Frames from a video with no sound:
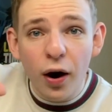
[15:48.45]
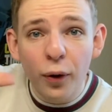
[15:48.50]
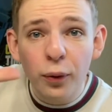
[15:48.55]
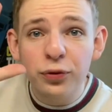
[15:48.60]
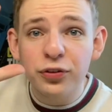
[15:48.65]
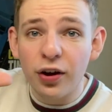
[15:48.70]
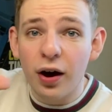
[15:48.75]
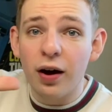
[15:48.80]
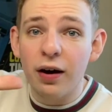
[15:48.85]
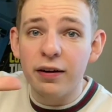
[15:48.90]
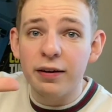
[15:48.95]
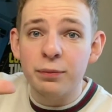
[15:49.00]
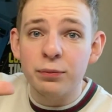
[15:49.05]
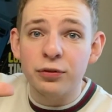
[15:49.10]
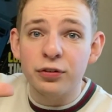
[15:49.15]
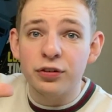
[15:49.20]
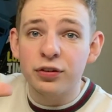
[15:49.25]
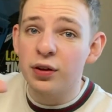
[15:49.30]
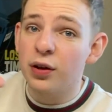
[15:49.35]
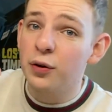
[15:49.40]

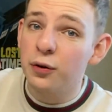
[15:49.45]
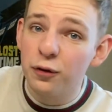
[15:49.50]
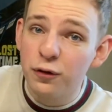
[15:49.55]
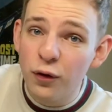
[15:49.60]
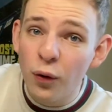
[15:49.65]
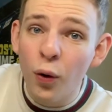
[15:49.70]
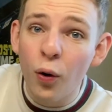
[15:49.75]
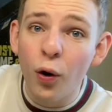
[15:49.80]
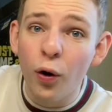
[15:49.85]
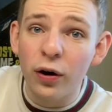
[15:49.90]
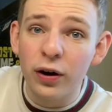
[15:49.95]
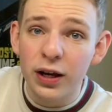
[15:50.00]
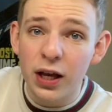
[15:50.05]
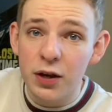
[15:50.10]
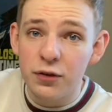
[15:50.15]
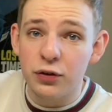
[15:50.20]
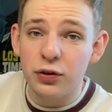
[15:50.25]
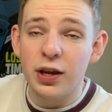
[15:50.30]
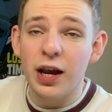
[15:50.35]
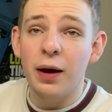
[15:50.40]
times. 4
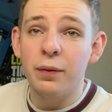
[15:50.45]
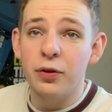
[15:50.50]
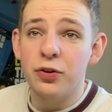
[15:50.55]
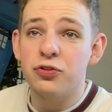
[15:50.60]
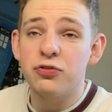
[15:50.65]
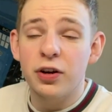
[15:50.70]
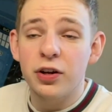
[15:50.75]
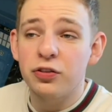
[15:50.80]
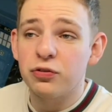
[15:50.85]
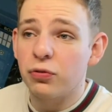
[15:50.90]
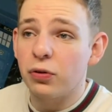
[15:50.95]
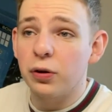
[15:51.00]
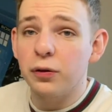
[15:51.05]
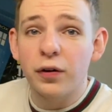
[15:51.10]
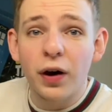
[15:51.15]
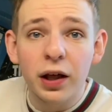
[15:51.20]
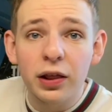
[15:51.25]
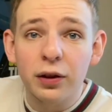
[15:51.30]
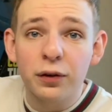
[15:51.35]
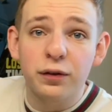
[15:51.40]
if you count the dress run for
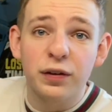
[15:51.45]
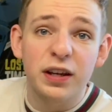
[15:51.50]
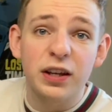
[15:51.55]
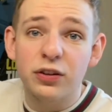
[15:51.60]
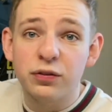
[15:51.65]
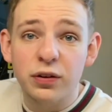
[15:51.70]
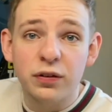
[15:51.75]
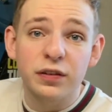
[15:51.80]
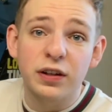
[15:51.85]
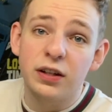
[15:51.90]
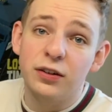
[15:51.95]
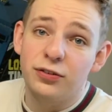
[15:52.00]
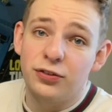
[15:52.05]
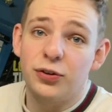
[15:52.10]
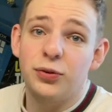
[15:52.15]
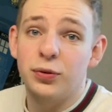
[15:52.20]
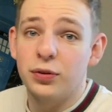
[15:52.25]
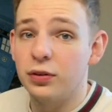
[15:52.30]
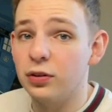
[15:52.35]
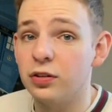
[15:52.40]
other East 15
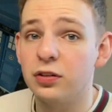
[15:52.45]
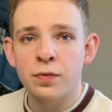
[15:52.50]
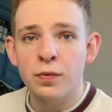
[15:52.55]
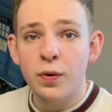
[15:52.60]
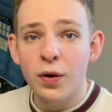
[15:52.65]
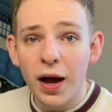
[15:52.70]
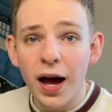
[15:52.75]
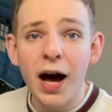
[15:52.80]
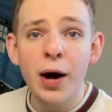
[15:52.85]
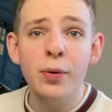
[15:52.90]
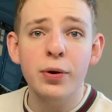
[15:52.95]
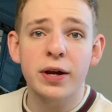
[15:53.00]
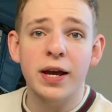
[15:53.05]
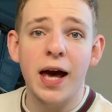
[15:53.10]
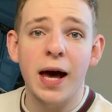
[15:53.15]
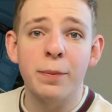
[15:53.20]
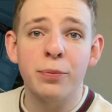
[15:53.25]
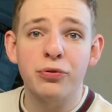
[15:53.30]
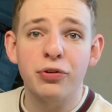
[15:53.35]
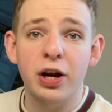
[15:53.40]
students. Our
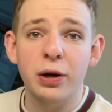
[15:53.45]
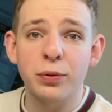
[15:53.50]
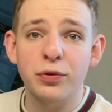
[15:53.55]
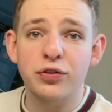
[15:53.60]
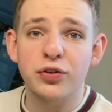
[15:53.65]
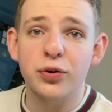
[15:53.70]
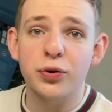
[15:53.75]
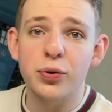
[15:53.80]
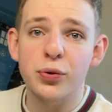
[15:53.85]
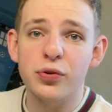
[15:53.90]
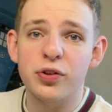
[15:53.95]
cabaret was called